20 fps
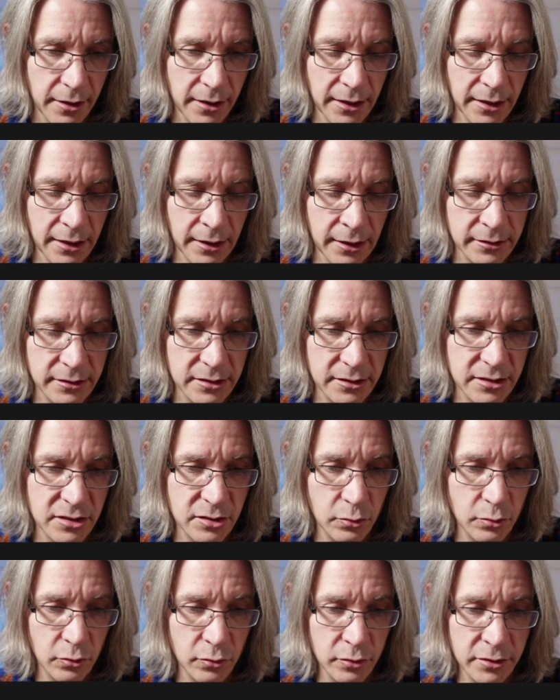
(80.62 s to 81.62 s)
And
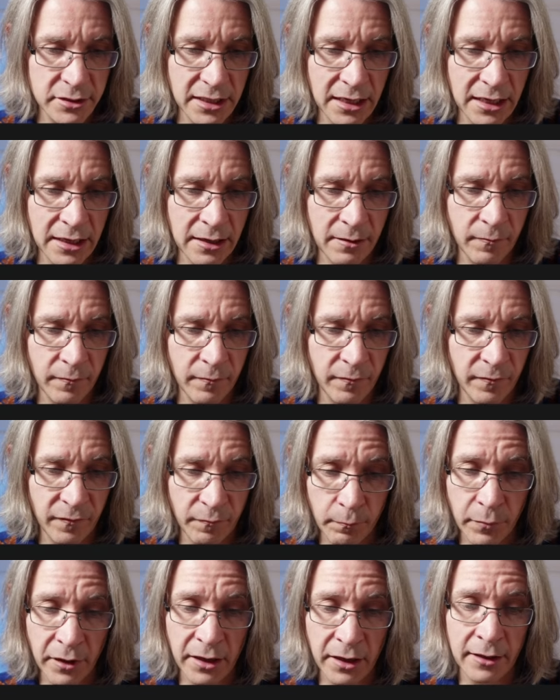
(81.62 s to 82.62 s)
source env
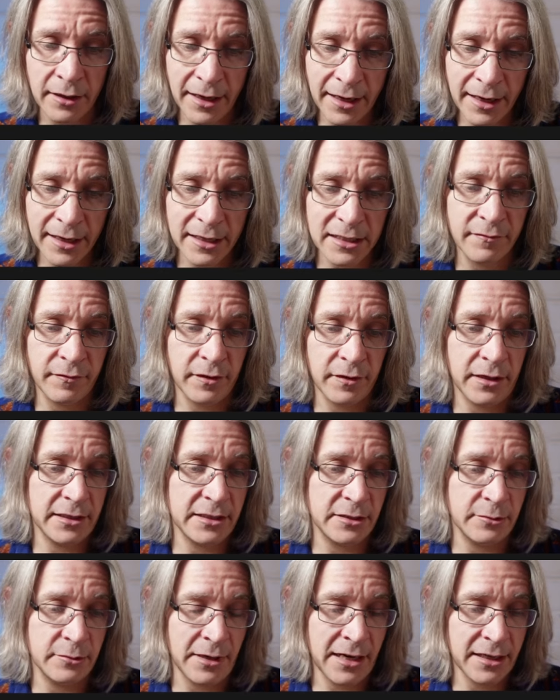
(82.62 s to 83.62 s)
bin activate
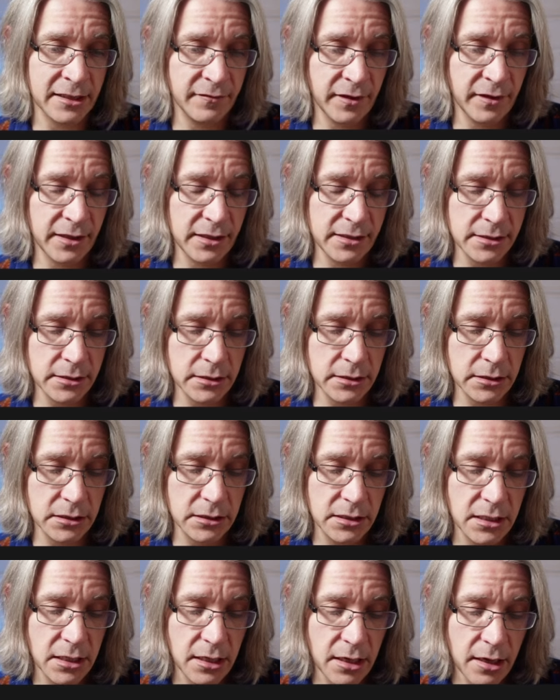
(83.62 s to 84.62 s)
to activate it.
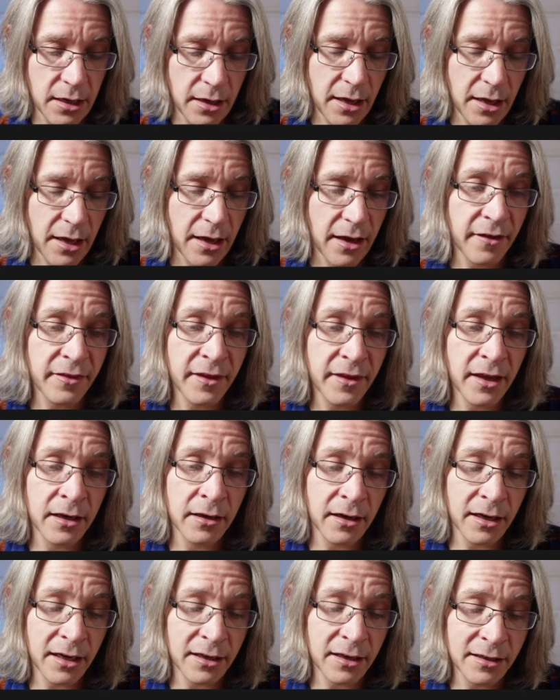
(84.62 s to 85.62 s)
And then
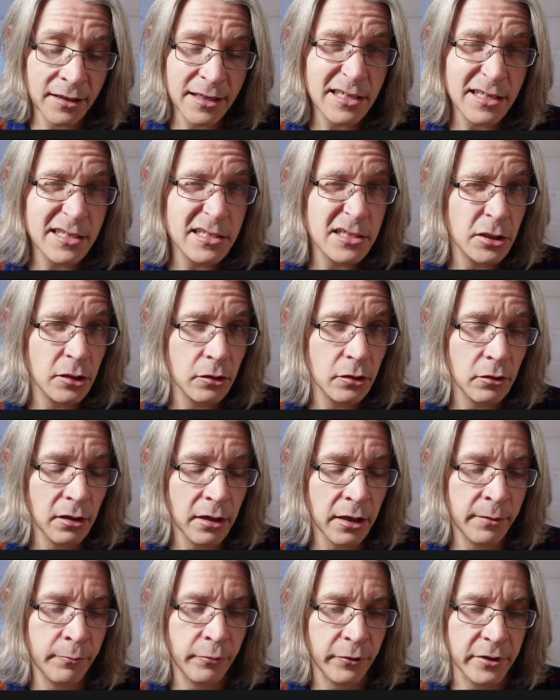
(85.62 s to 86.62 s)
I'm going to need two
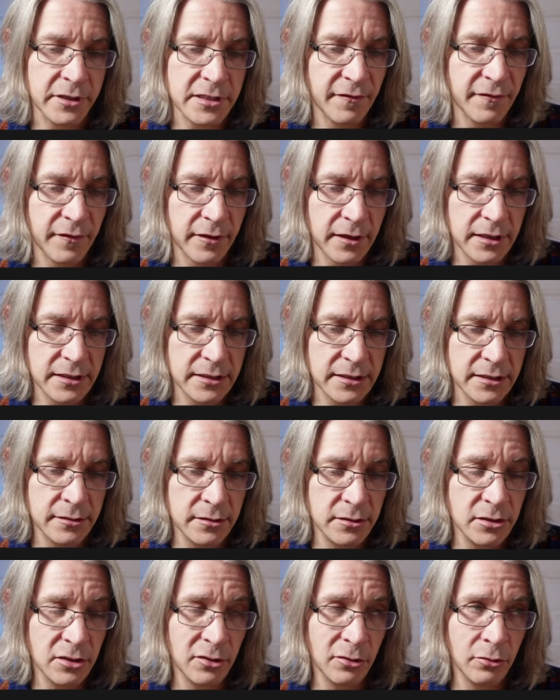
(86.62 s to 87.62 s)
libraries for this,
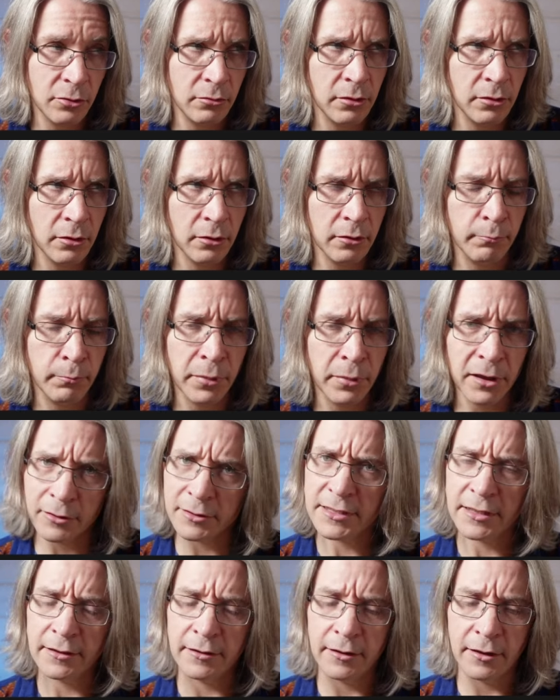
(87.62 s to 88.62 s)
two
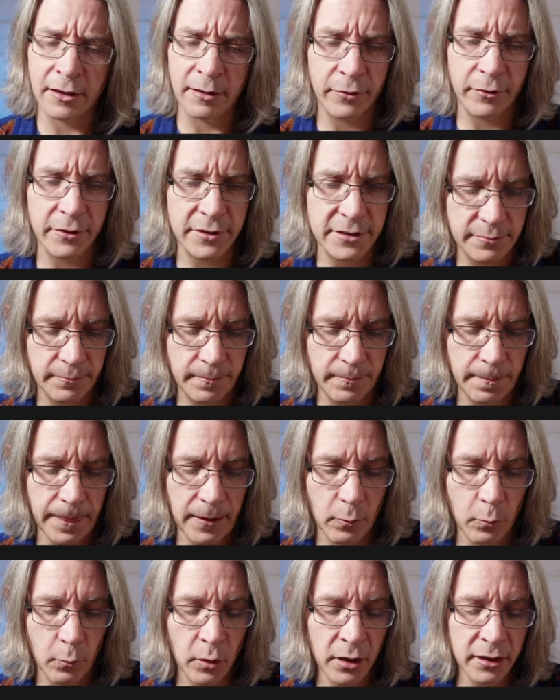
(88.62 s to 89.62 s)
non-built-in libraries.
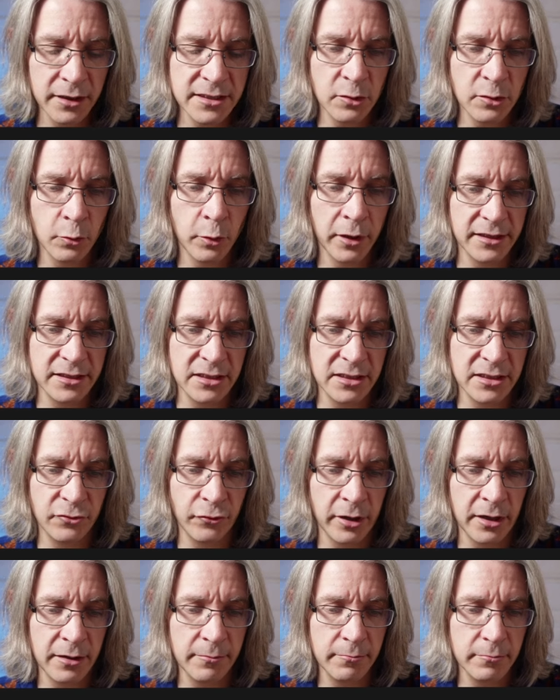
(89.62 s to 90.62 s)
One is Quick
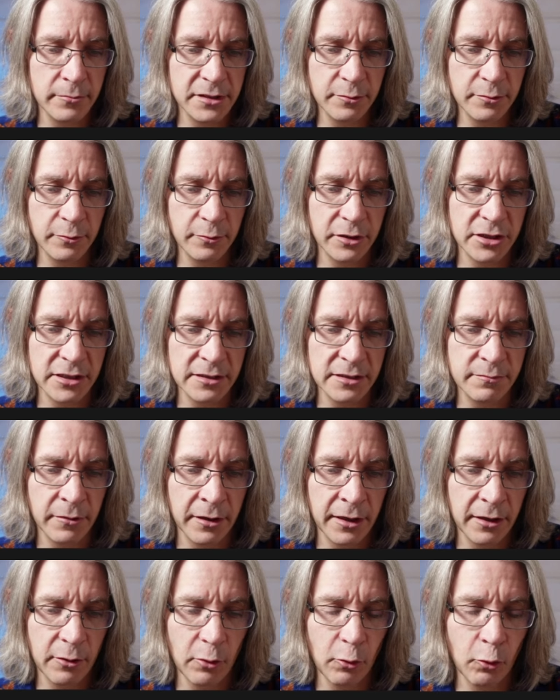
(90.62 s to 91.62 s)
Streams, which is
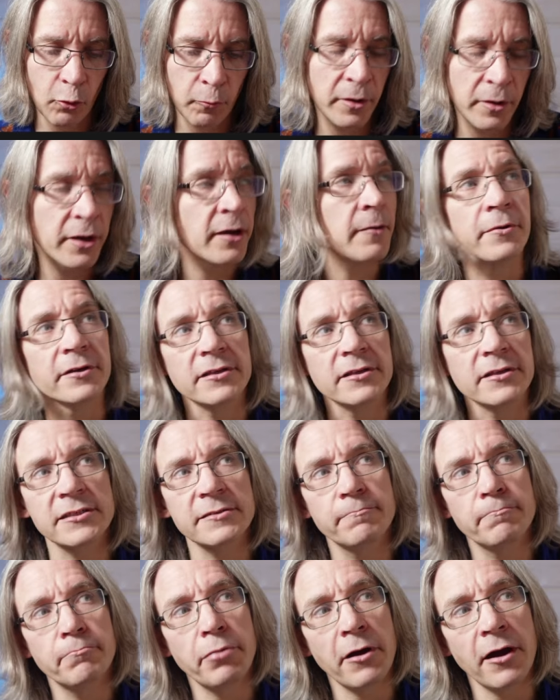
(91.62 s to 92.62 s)
my
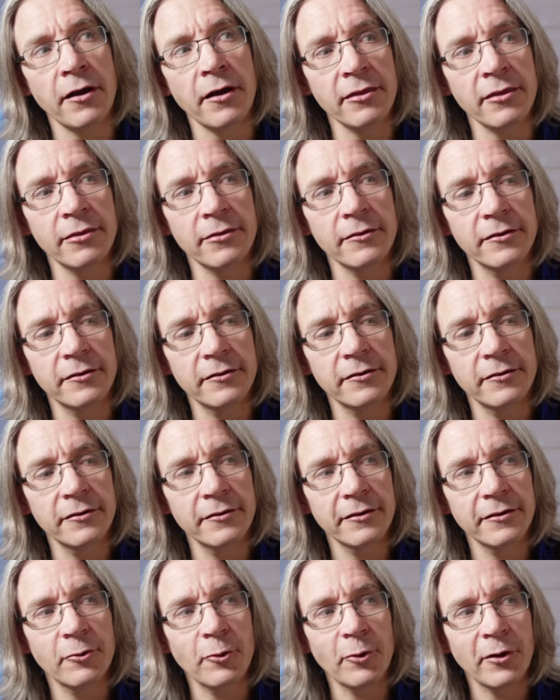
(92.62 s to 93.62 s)
all-purpose
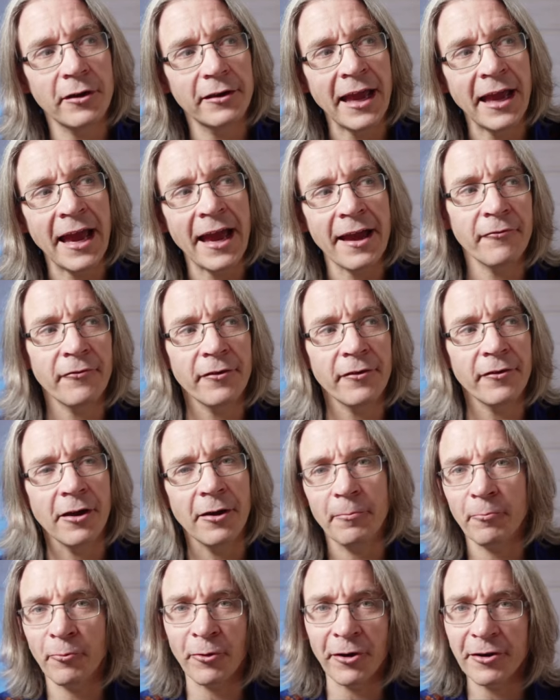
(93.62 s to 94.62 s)
Python
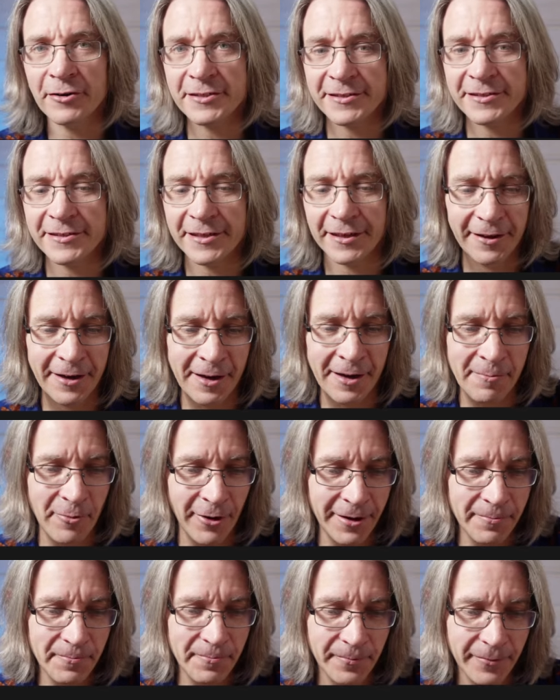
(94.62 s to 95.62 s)
Kafka processing library.